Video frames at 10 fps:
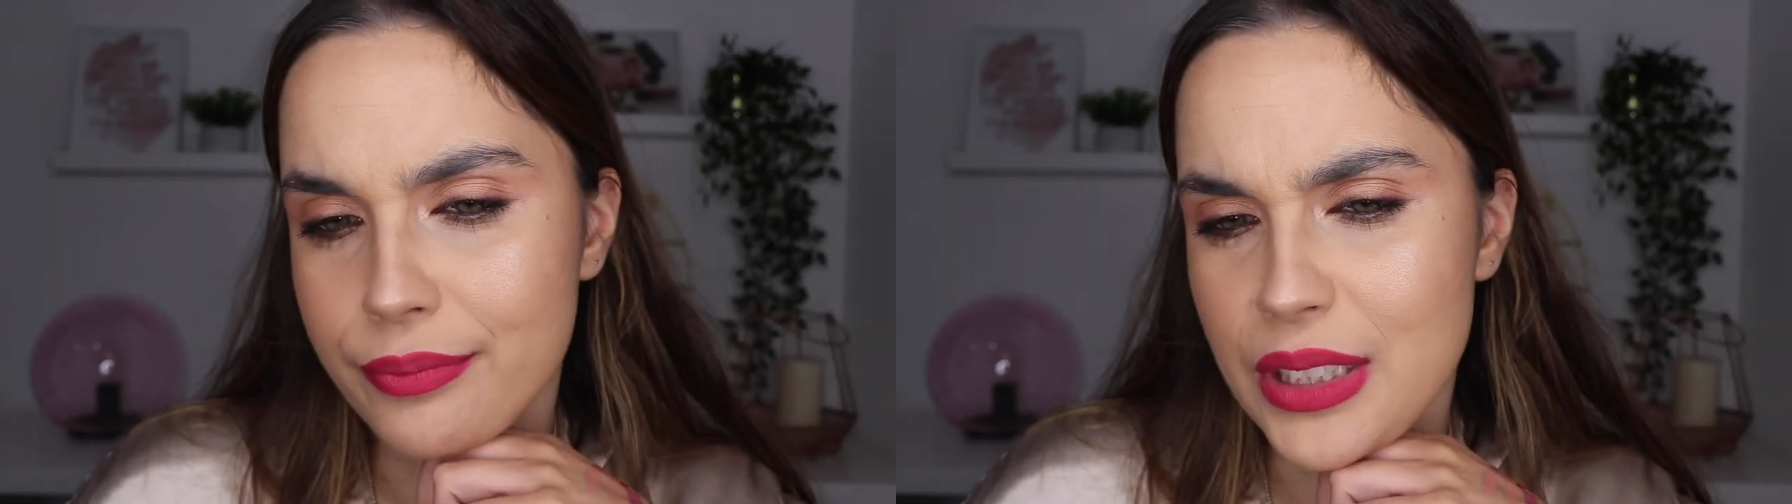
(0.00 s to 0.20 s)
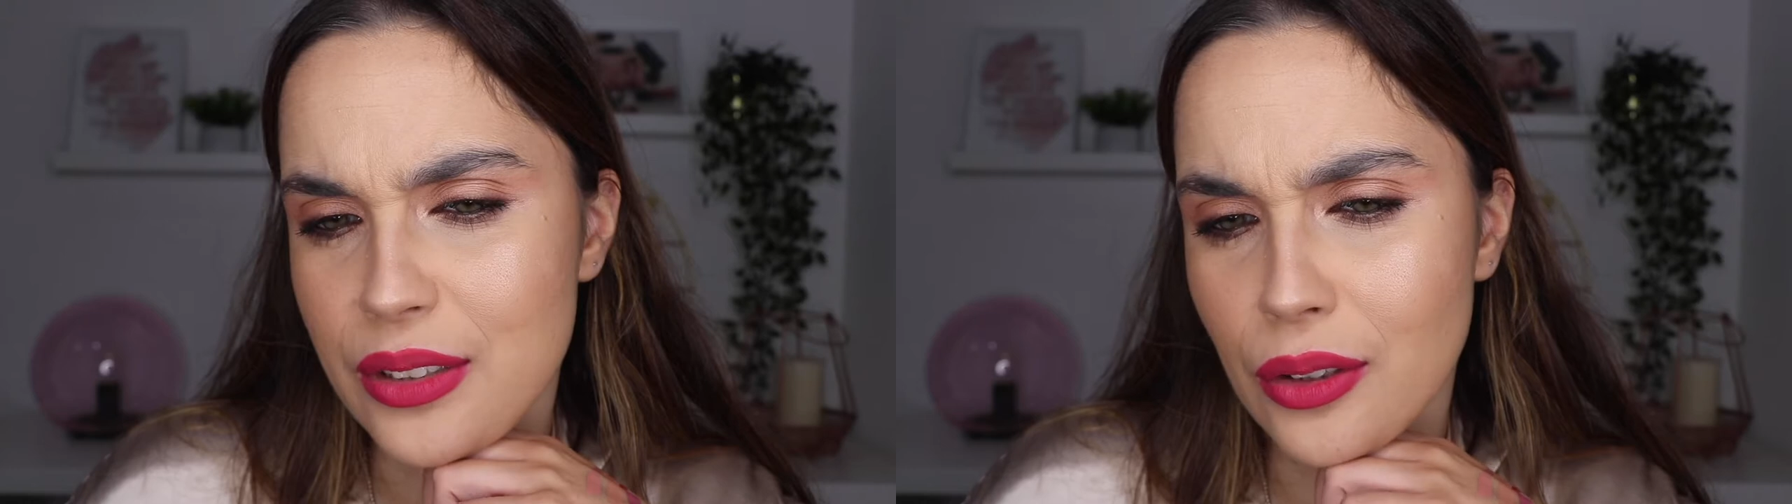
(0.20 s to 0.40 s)

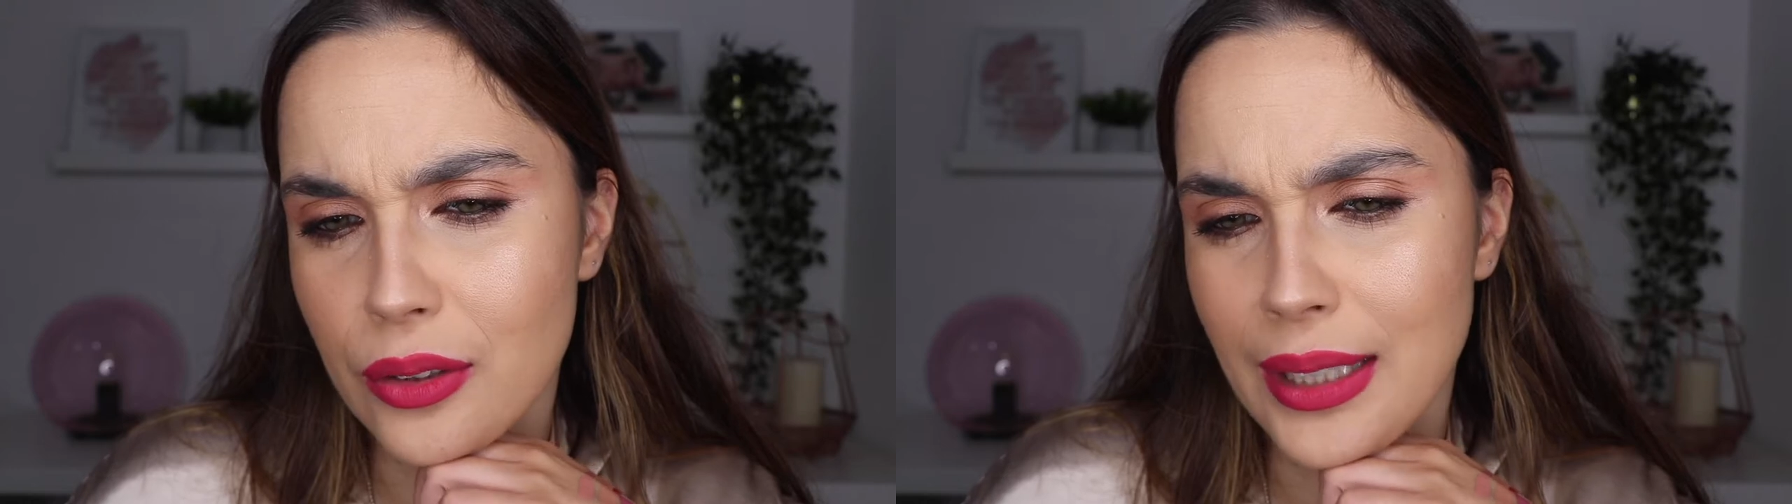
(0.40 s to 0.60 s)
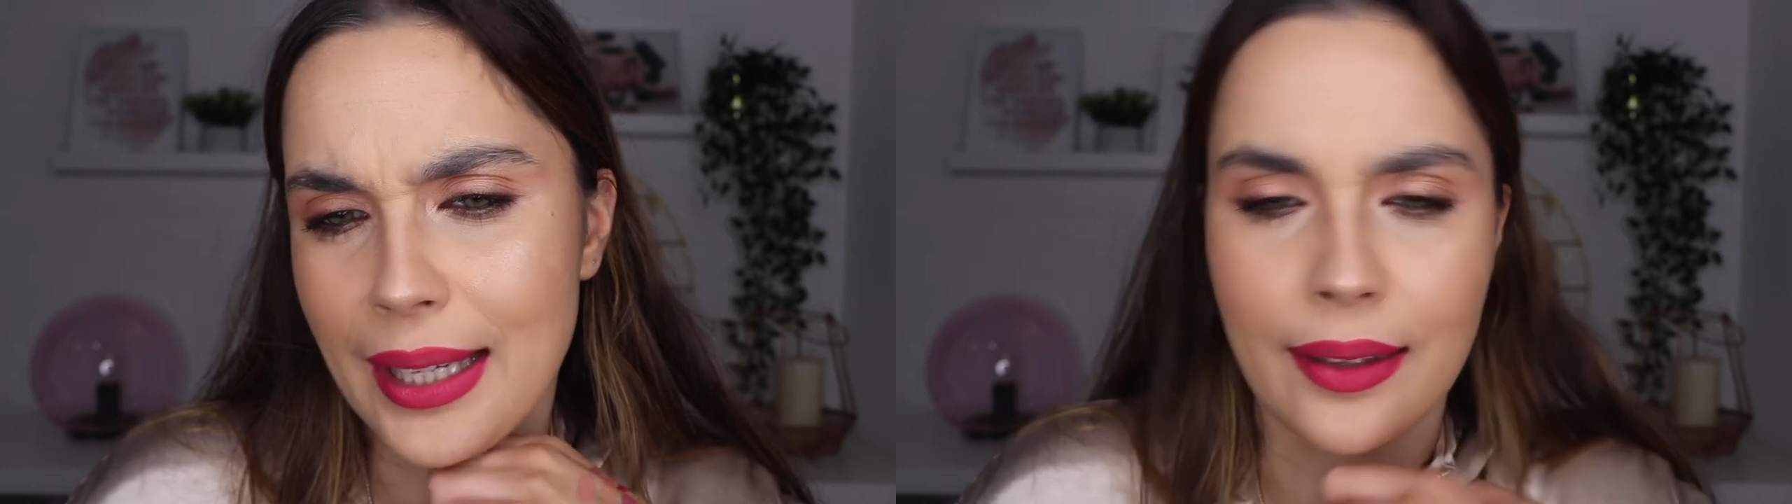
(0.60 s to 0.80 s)
It's
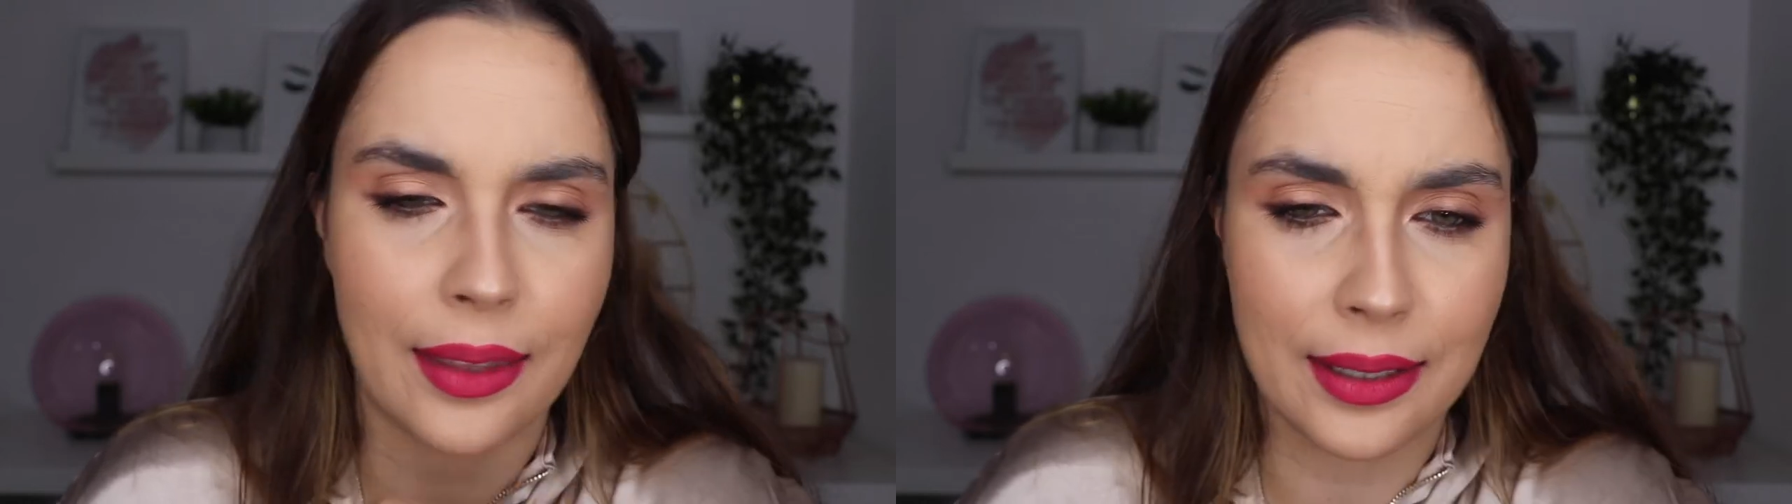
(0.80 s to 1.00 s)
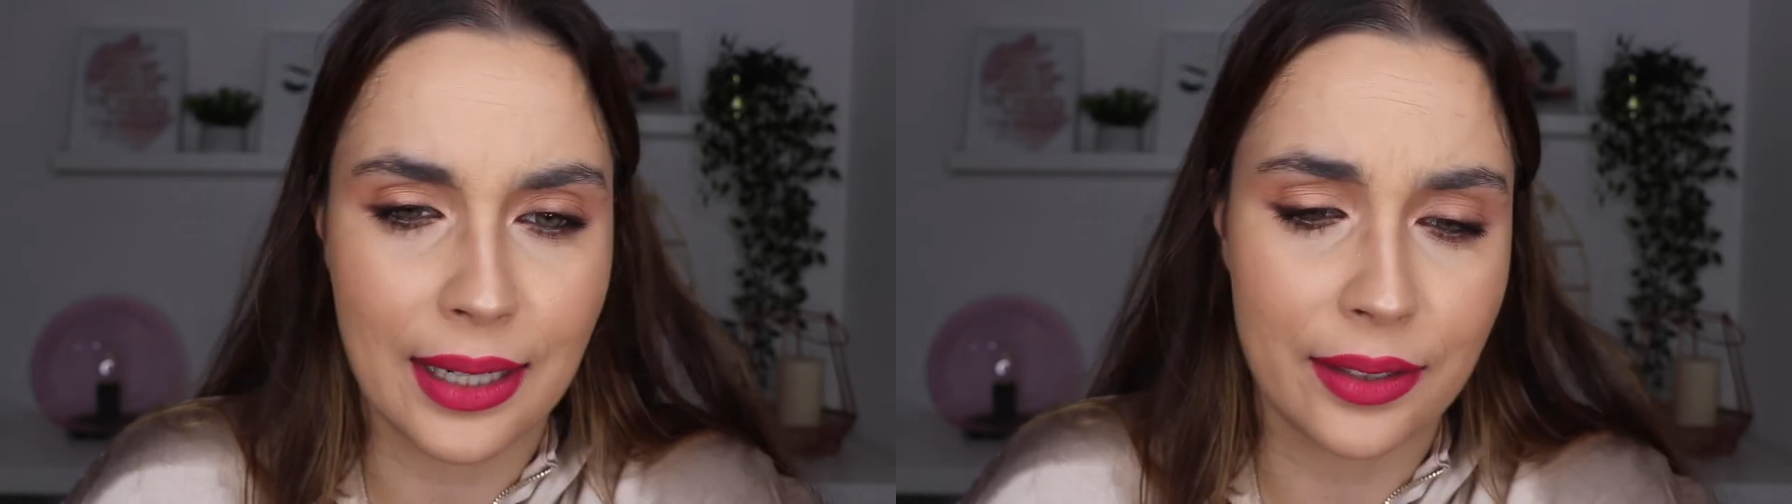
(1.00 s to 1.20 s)
not like
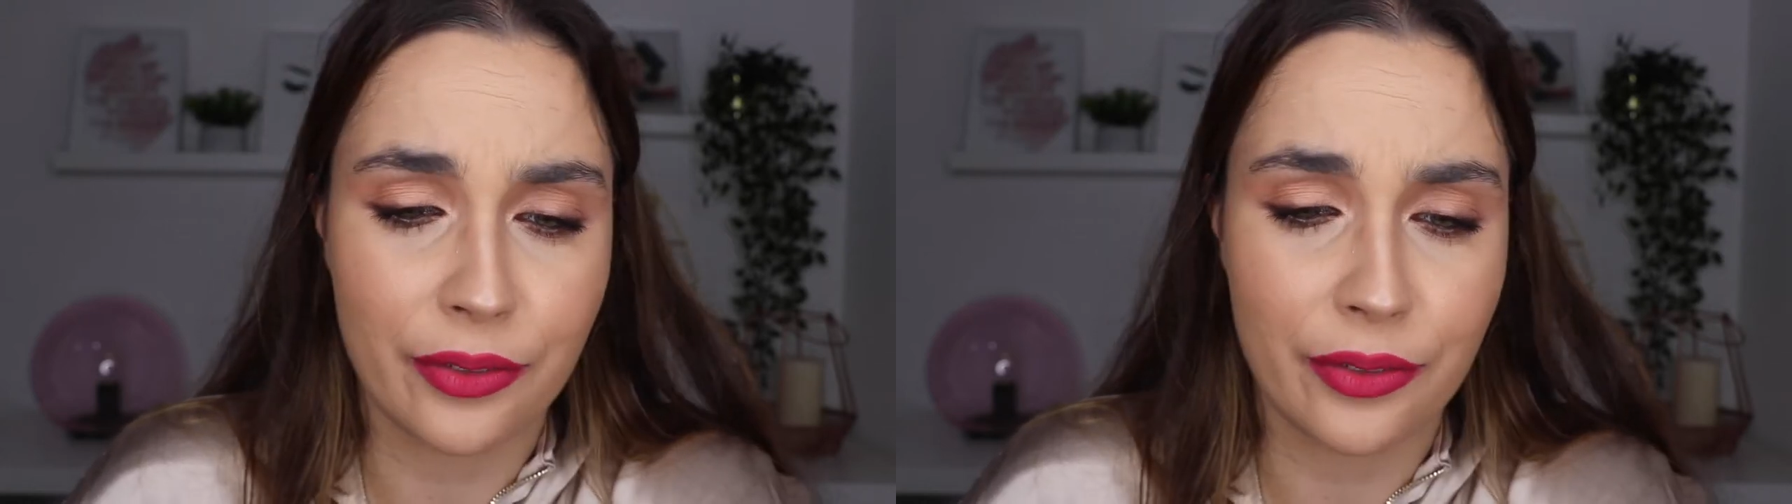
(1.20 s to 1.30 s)
that kind